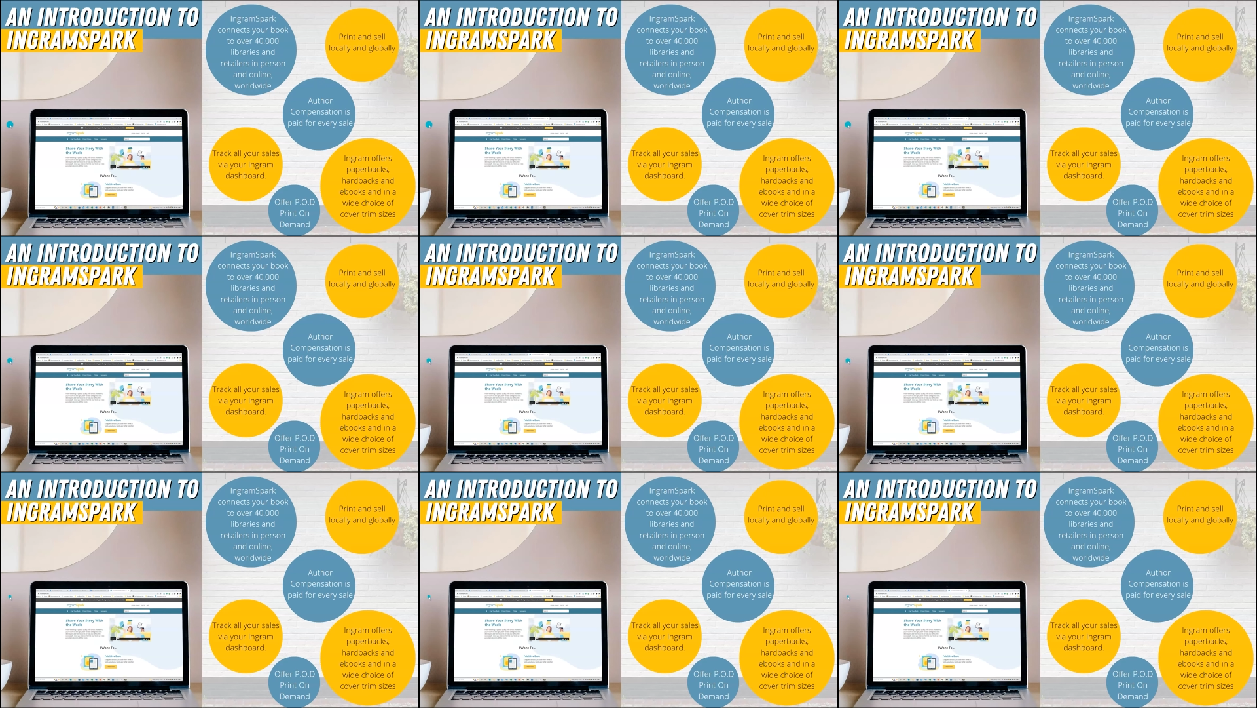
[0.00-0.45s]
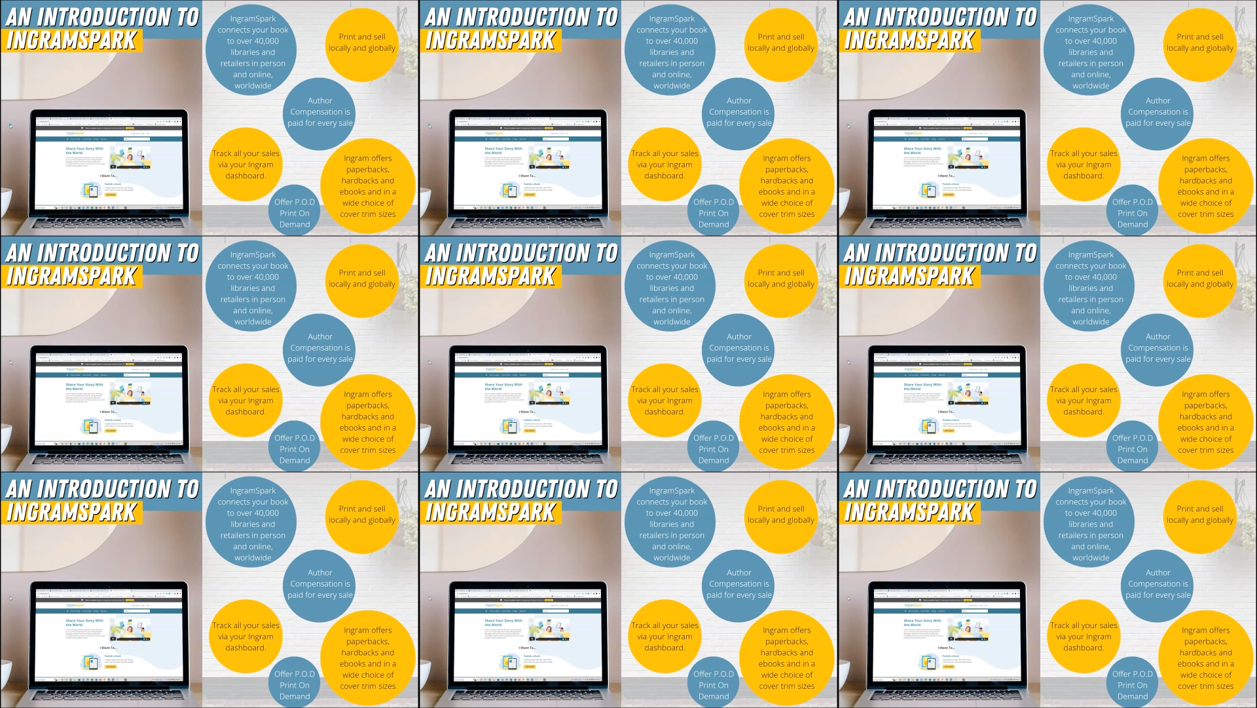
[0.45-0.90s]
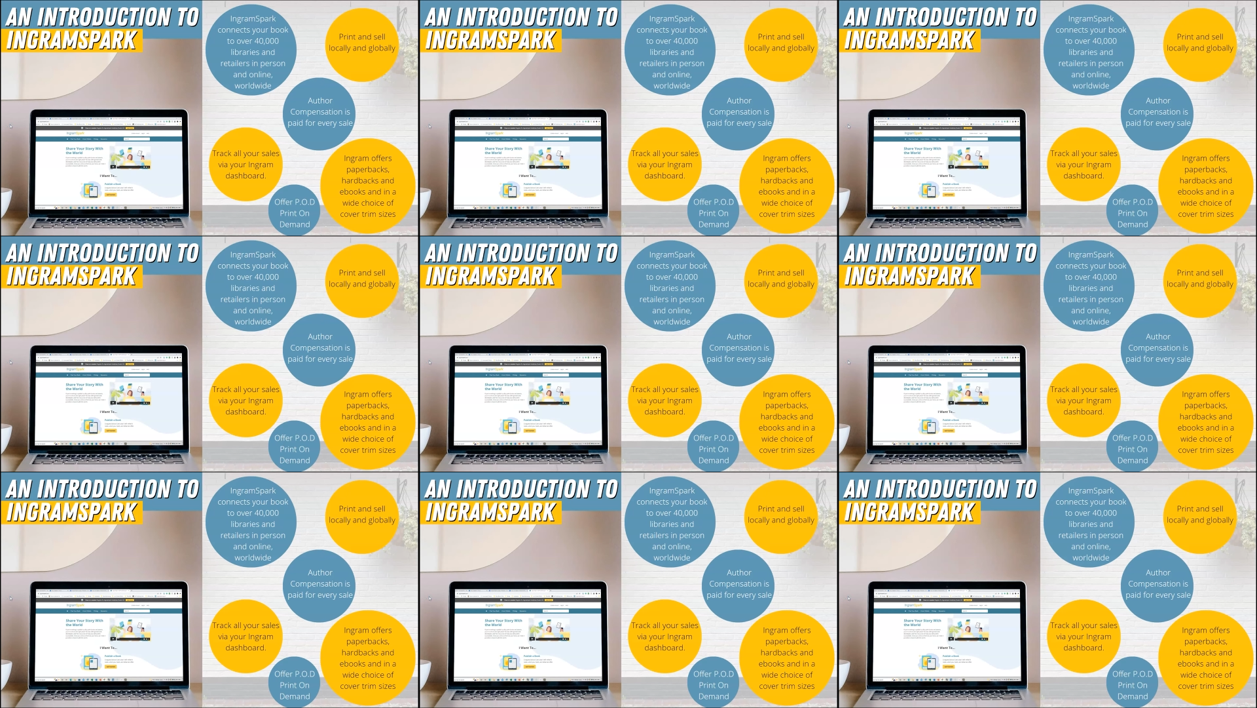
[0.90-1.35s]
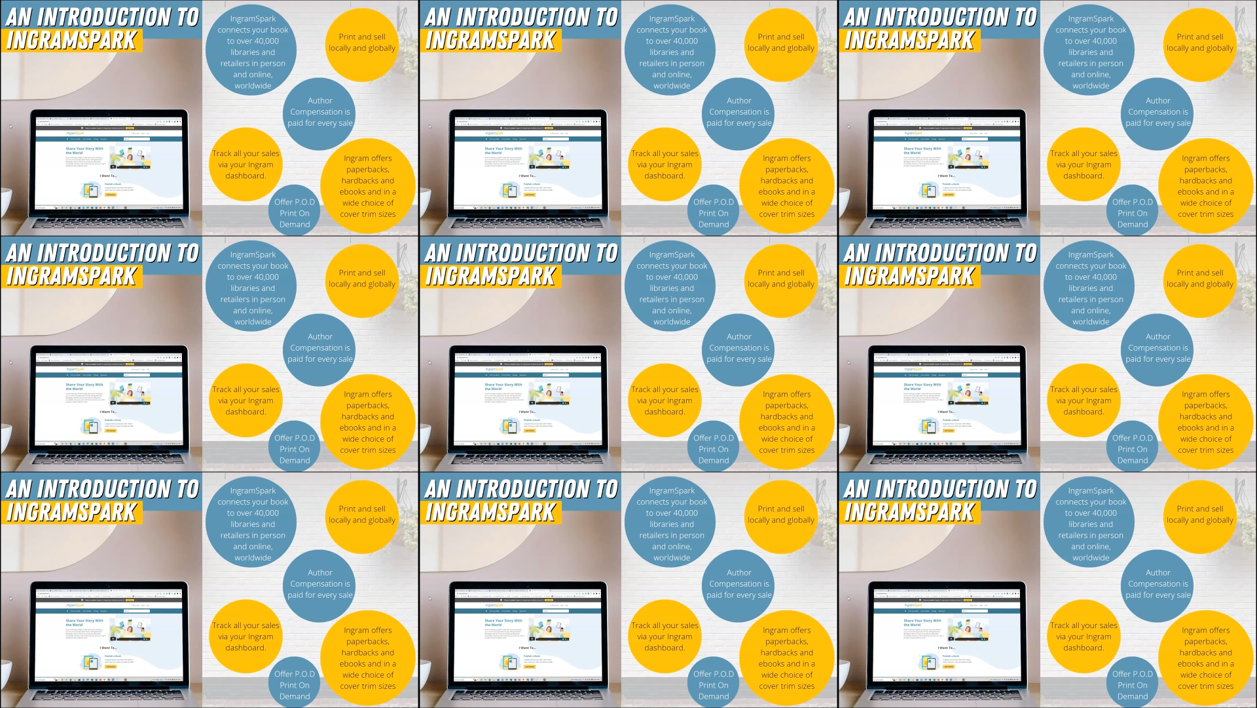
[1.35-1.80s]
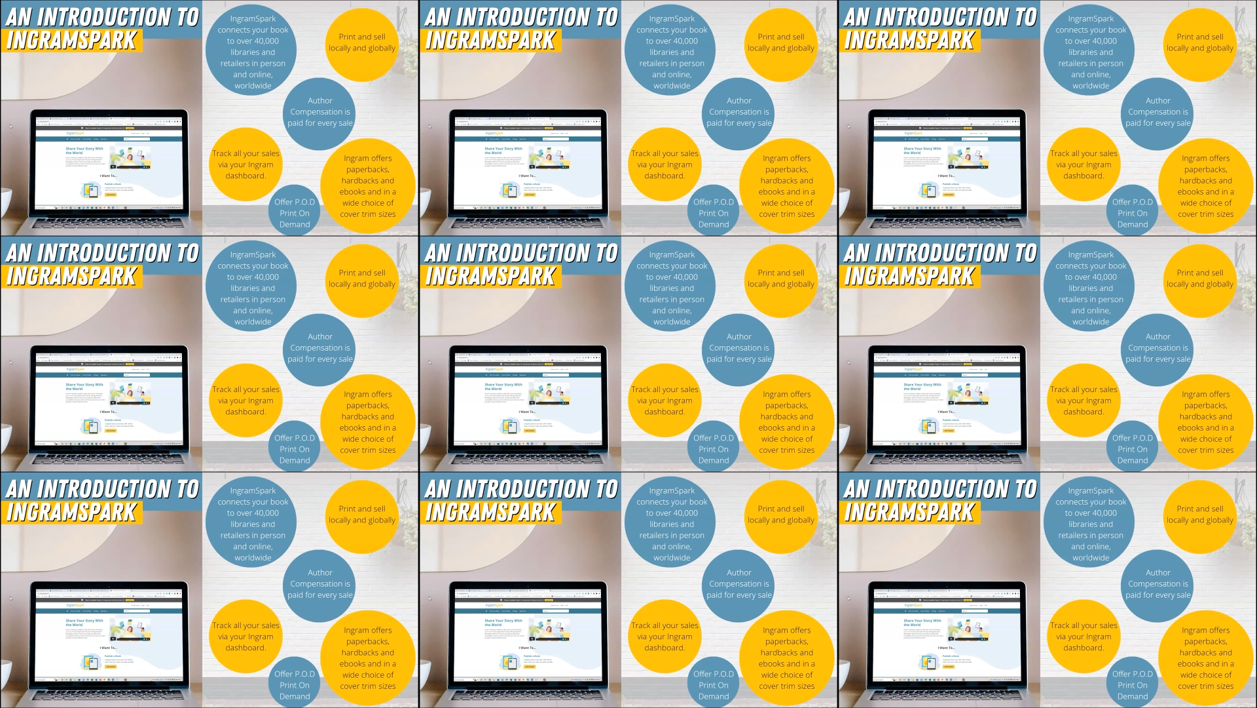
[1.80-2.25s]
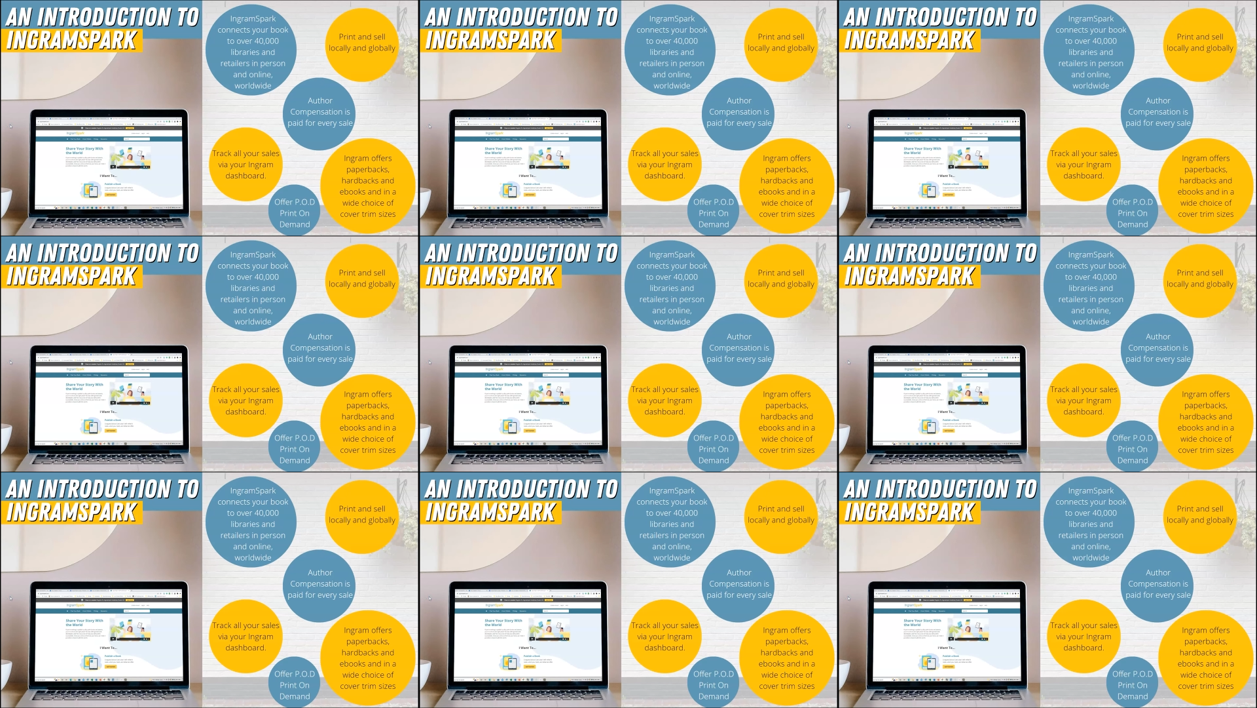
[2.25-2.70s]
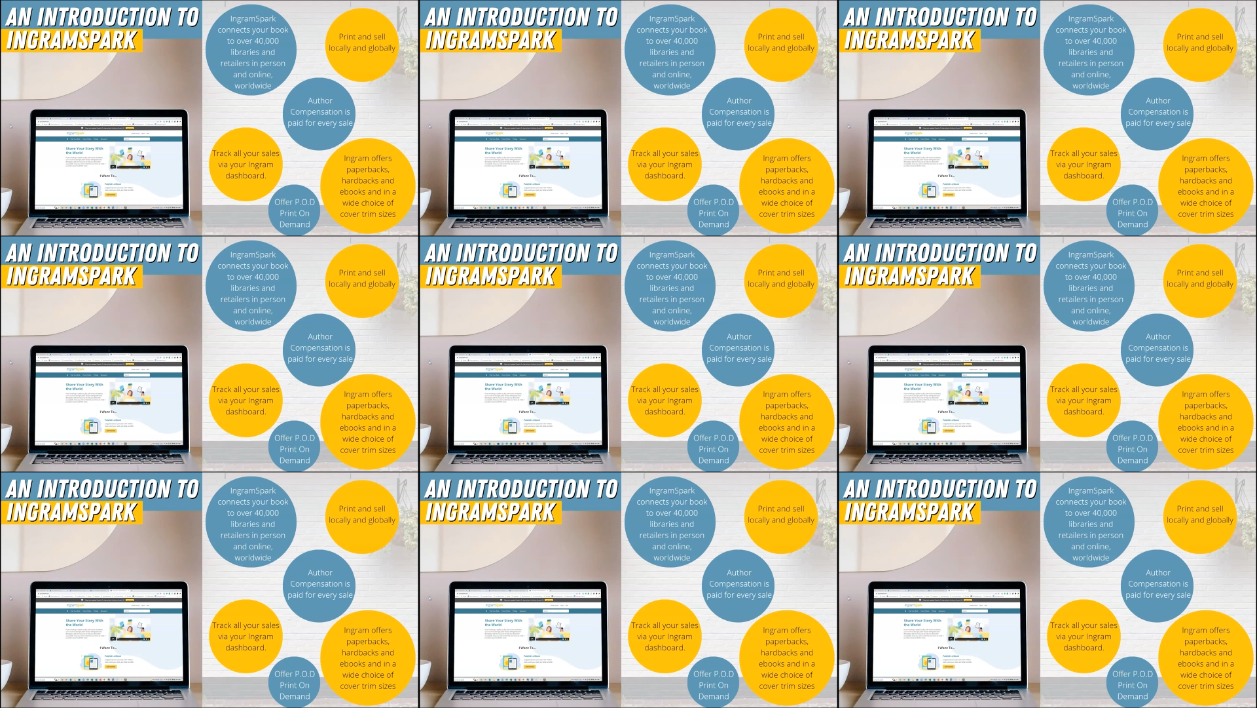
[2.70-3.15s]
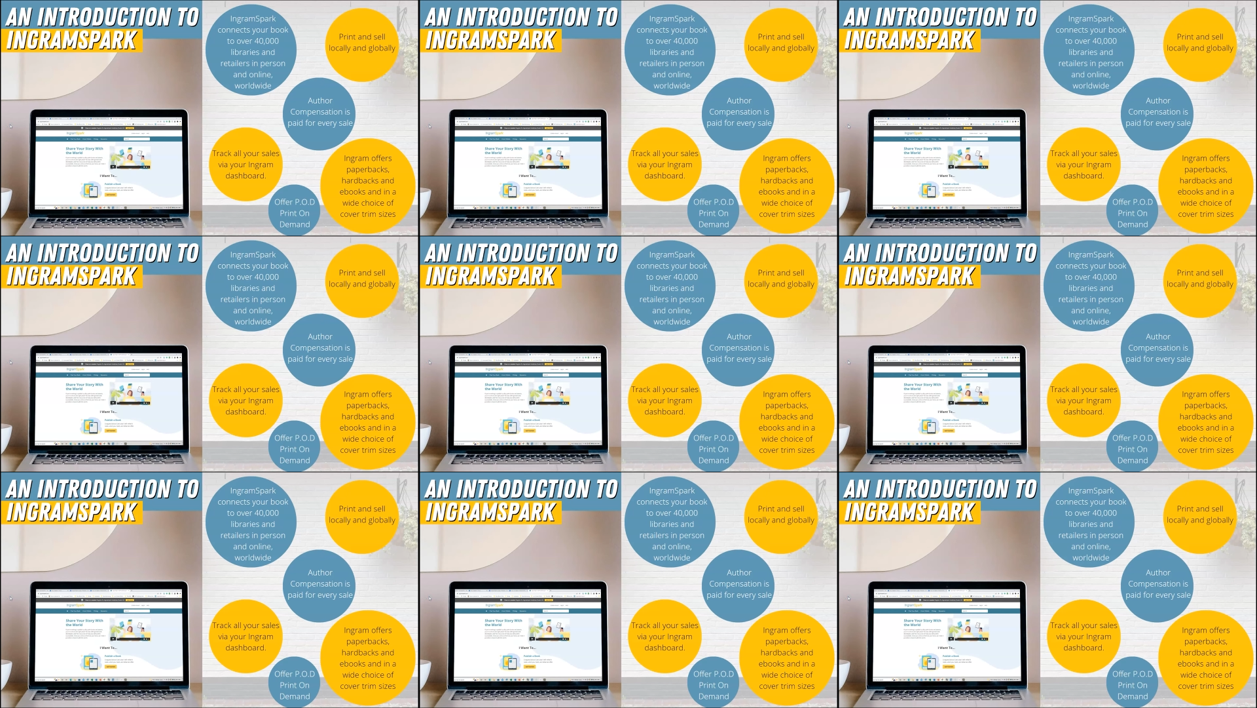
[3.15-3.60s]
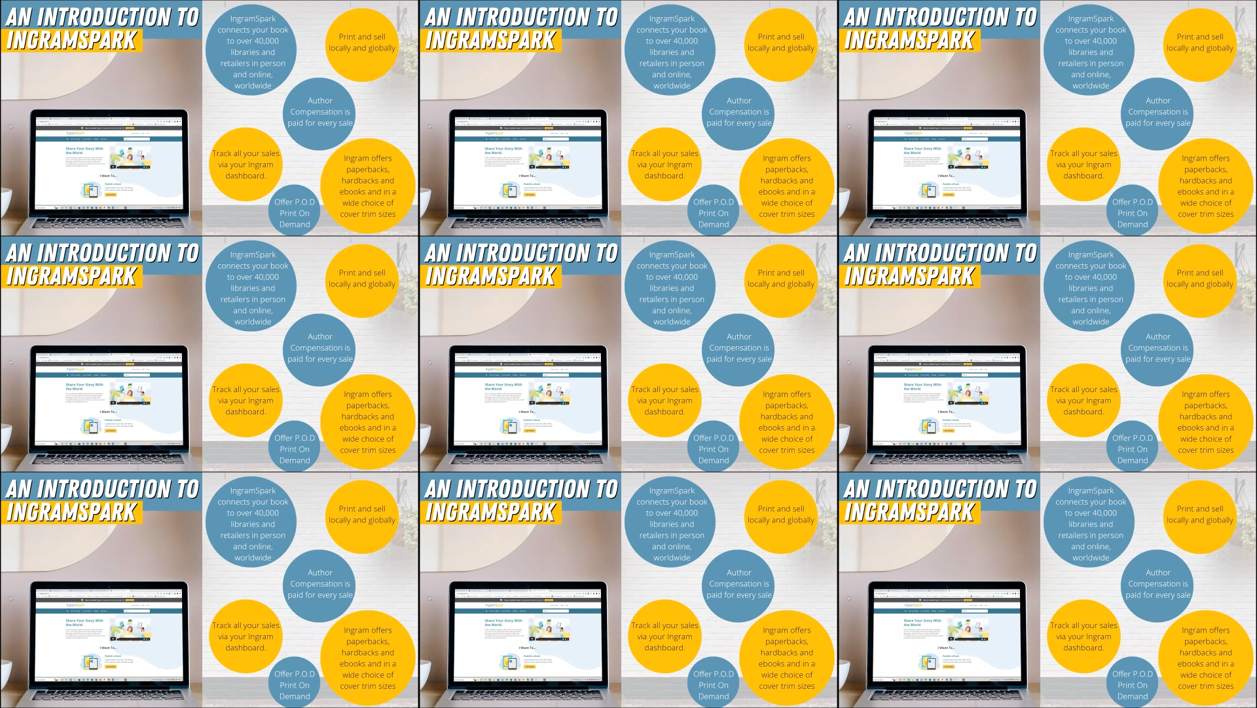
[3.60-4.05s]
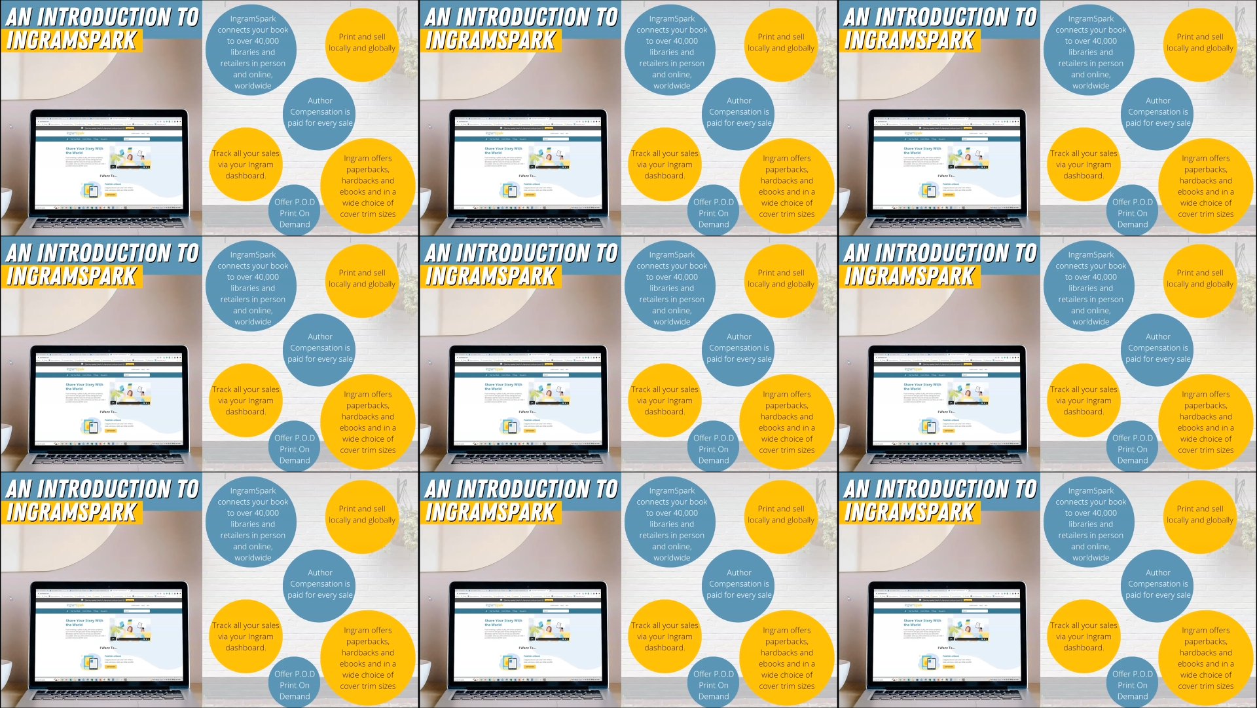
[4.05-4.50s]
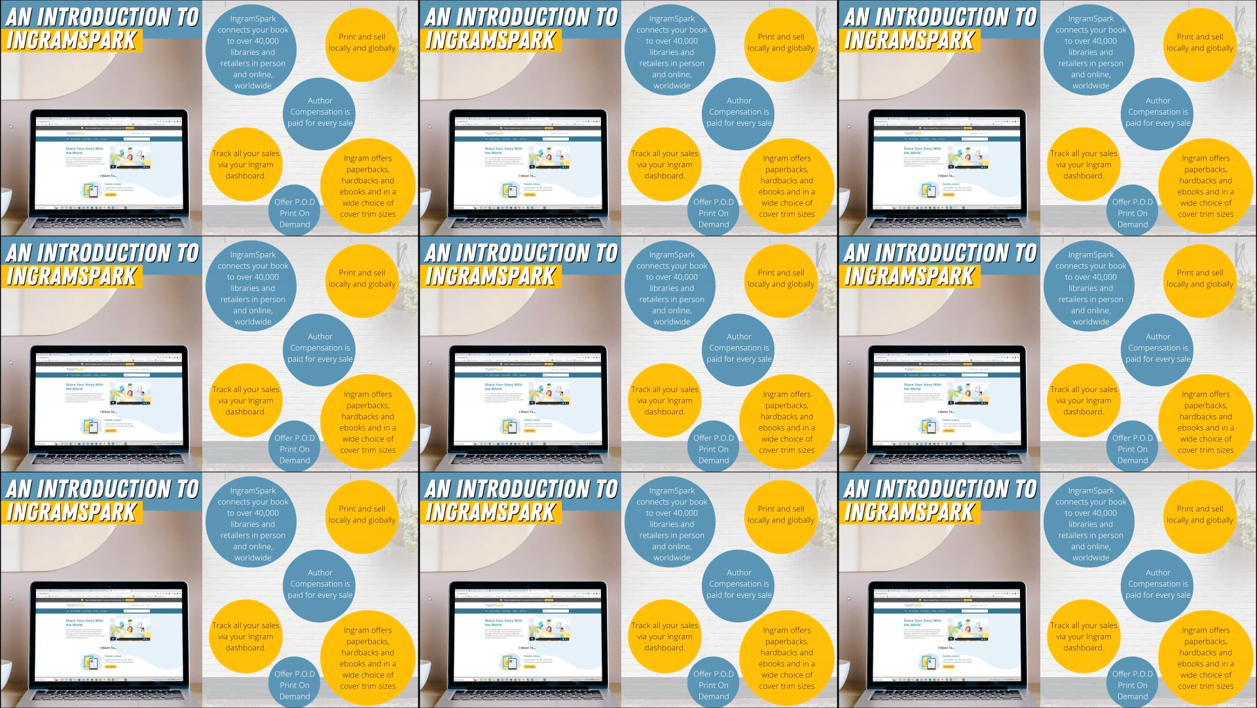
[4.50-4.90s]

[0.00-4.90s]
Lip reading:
[unreadable: no face in view]